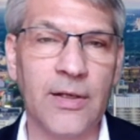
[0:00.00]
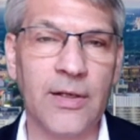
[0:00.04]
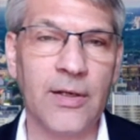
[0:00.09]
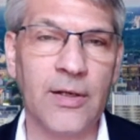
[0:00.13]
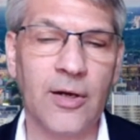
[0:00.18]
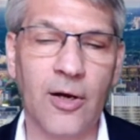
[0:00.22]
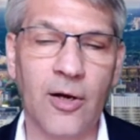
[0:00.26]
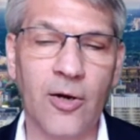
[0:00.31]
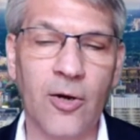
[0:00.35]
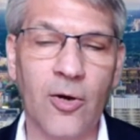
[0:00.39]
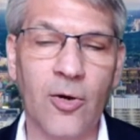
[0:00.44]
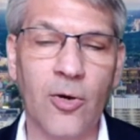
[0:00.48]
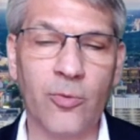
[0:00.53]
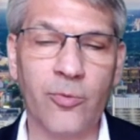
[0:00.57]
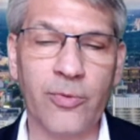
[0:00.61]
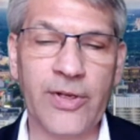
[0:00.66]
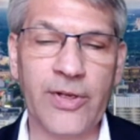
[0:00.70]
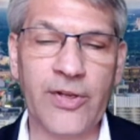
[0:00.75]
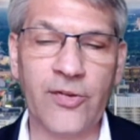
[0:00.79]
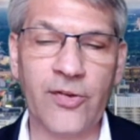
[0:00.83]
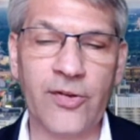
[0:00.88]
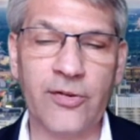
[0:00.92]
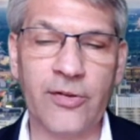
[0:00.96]
Our whole
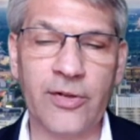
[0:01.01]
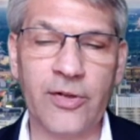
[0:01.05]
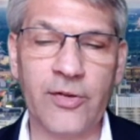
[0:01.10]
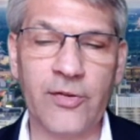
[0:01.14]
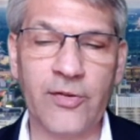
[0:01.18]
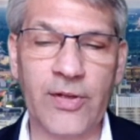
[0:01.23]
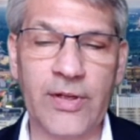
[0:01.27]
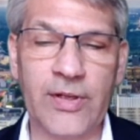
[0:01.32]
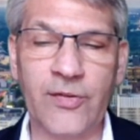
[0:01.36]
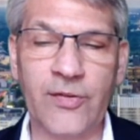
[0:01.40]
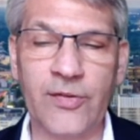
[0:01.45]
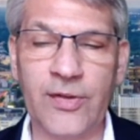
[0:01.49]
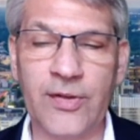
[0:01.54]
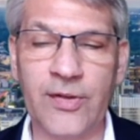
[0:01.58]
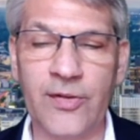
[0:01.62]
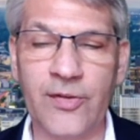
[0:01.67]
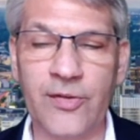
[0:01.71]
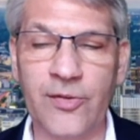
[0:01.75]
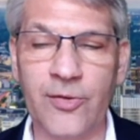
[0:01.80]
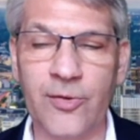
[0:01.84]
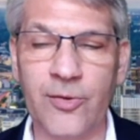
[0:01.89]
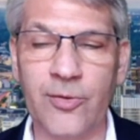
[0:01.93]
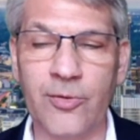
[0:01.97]
reason to exist is
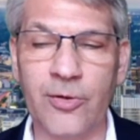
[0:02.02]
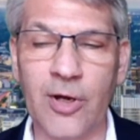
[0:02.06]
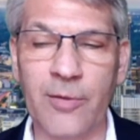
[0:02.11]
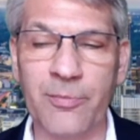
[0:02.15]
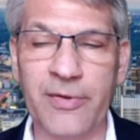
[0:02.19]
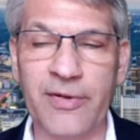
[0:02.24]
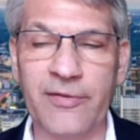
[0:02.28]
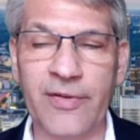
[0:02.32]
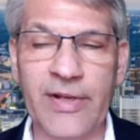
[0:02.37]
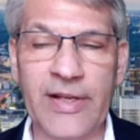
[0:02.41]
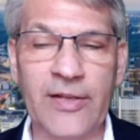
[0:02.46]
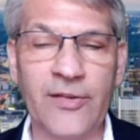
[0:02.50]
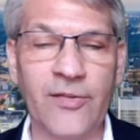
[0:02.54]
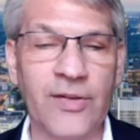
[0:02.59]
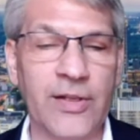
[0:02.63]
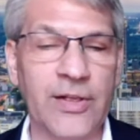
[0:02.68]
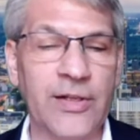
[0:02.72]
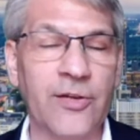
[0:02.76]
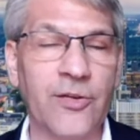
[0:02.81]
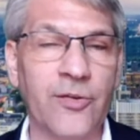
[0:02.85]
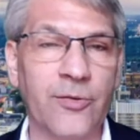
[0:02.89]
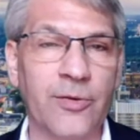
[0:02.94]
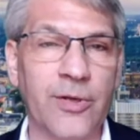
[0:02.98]
to help advance the
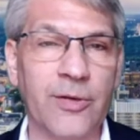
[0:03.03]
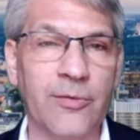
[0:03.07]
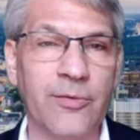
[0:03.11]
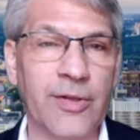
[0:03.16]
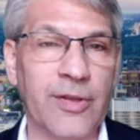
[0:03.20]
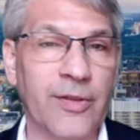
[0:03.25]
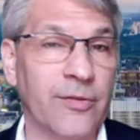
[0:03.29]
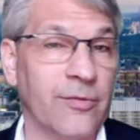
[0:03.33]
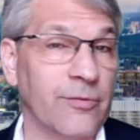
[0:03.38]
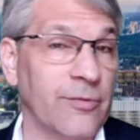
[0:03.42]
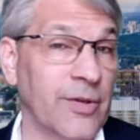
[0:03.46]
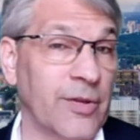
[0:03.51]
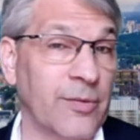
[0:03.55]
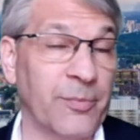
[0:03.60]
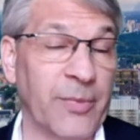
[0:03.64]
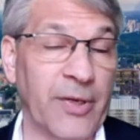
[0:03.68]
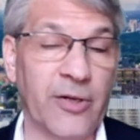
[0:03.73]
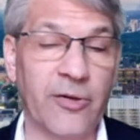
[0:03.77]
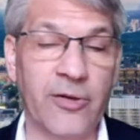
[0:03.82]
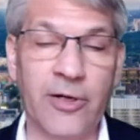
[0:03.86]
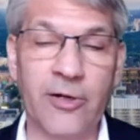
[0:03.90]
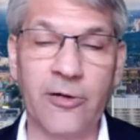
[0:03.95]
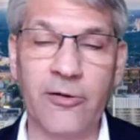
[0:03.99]
industry with
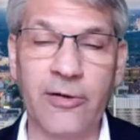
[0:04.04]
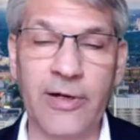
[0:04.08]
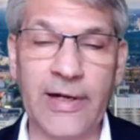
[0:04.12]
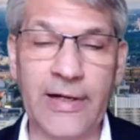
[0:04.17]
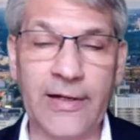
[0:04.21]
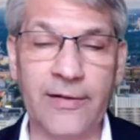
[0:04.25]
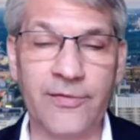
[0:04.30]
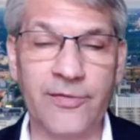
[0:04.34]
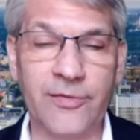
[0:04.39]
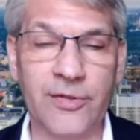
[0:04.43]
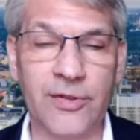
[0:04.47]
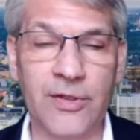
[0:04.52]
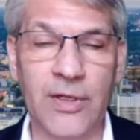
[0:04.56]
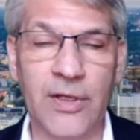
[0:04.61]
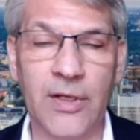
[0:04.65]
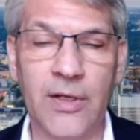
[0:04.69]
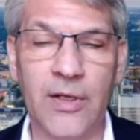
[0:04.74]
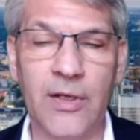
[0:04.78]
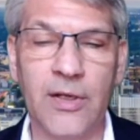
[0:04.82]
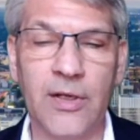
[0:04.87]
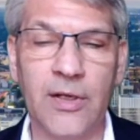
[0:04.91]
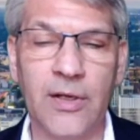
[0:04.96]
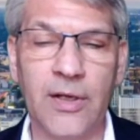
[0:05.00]
better aircraft.
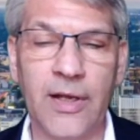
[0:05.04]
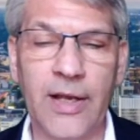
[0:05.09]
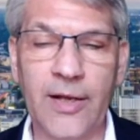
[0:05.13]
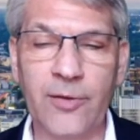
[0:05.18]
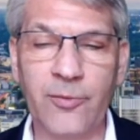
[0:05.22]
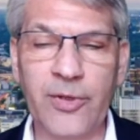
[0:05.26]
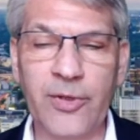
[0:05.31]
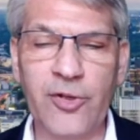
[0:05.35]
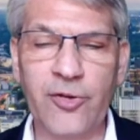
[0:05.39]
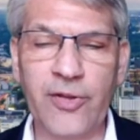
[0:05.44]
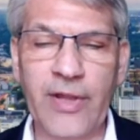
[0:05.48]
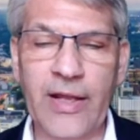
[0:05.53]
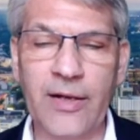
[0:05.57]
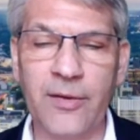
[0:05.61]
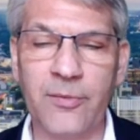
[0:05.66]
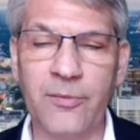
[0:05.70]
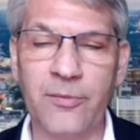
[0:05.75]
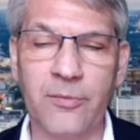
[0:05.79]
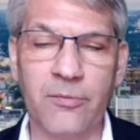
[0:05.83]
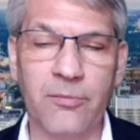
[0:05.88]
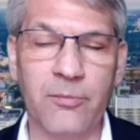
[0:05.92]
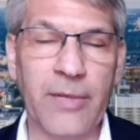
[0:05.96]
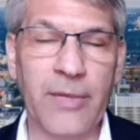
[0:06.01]
And we do that
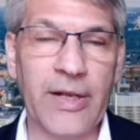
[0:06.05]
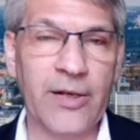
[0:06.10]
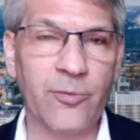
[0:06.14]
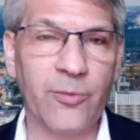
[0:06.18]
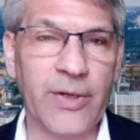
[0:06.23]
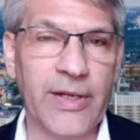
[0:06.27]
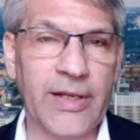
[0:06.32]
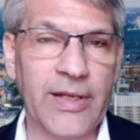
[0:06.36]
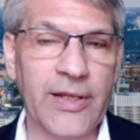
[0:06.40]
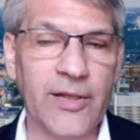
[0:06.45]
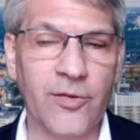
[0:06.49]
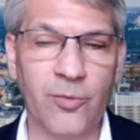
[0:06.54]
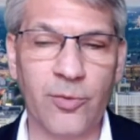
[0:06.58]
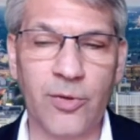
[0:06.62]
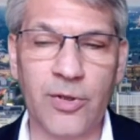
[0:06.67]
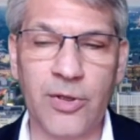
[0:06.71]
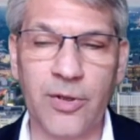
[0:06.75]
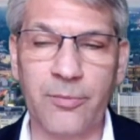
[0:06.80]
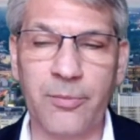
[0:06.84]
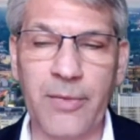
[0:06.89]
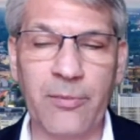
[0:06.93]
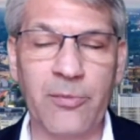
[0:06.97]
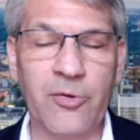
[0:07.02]
in many ways. We're
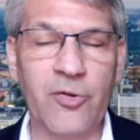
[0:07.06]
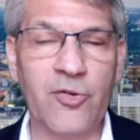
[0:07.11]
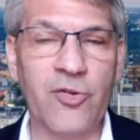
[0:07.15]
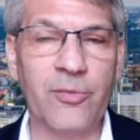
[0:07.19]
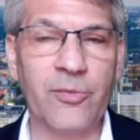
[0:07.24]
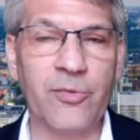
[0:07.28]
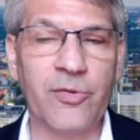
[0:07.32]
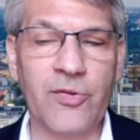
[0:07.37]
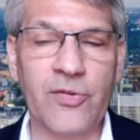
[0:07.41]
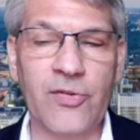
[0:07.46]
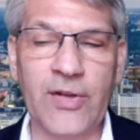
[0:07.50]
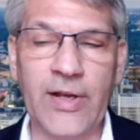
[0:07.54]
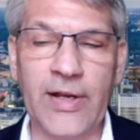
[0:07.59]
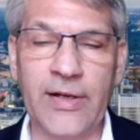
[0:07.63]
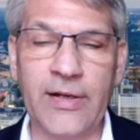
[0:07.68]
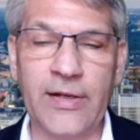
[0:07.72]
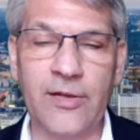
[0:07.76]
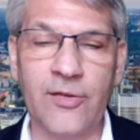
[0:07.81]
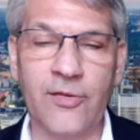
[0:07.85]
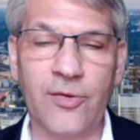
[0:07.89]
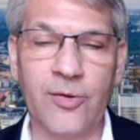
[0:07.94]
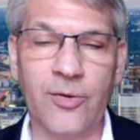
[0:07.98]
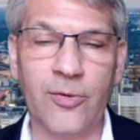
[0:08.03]
a membership society,
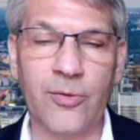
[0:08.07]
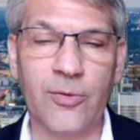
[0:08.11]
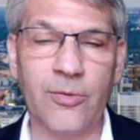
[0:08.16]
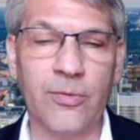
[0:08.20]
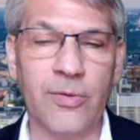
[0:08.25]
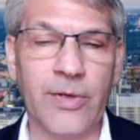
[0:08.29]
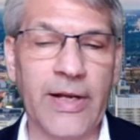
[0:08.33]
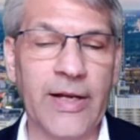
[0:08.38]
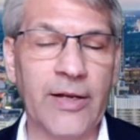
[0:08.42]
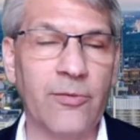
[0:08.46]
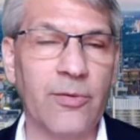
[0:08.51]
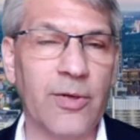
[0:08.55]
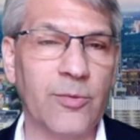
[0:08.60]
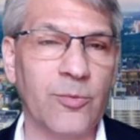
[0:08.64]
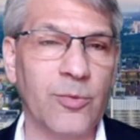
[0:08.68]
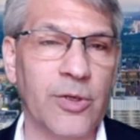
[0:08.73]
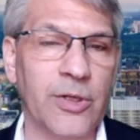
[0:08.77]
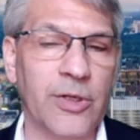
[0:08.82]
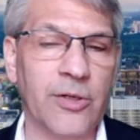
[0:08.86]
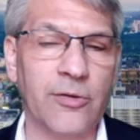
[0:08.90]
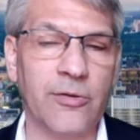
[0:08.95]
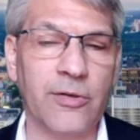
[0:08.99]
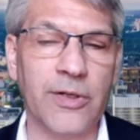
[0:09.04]
so anyone
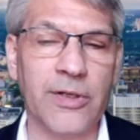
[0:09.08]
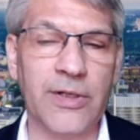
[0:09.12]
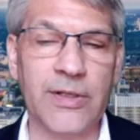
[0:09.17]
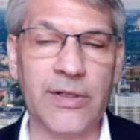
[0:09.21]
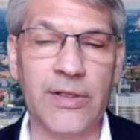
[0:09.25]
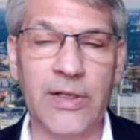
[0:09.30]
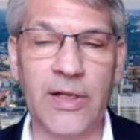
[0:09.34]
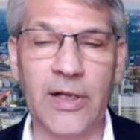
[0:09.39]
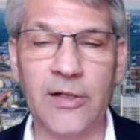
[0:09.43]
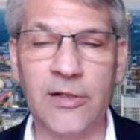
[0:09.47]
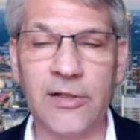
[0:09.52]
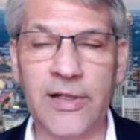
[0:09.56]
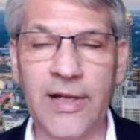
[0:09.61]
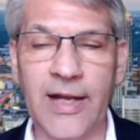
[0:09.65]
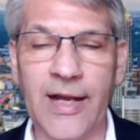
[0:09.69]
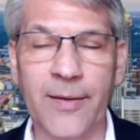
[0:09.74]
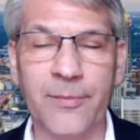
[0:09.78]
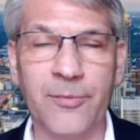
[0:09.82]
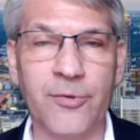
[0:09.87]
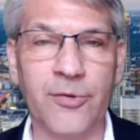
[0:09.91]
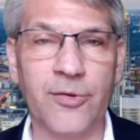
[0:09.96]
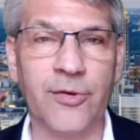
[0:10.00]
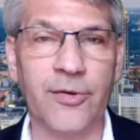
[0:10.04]
working on
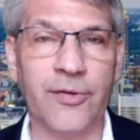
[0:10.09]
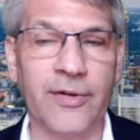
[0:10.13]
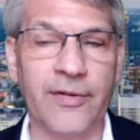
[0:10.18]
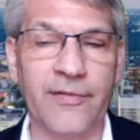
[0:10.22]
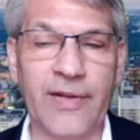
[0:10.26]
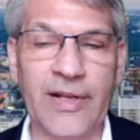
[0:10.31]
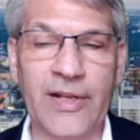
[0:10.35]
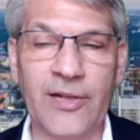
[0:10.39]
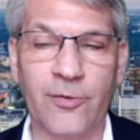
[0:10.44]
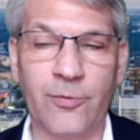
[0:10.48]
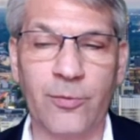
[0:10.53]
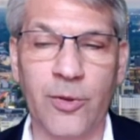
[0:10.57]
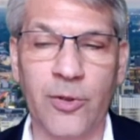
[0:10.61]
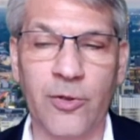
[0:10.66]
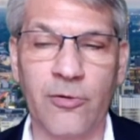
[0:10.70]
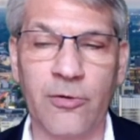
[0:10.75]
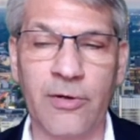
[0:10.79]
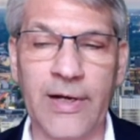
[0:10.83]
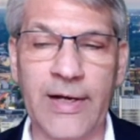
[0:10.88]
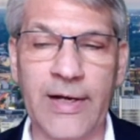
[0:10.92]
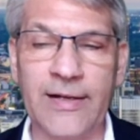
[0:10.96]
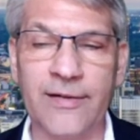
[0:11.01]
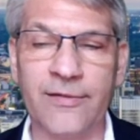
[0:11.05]
helicopters, advanced
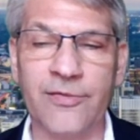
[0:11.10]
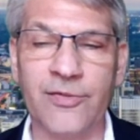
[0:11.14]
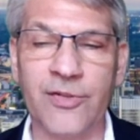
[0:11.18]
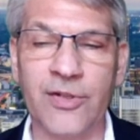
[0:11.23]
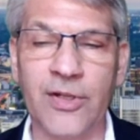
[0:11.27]
rotorcraft,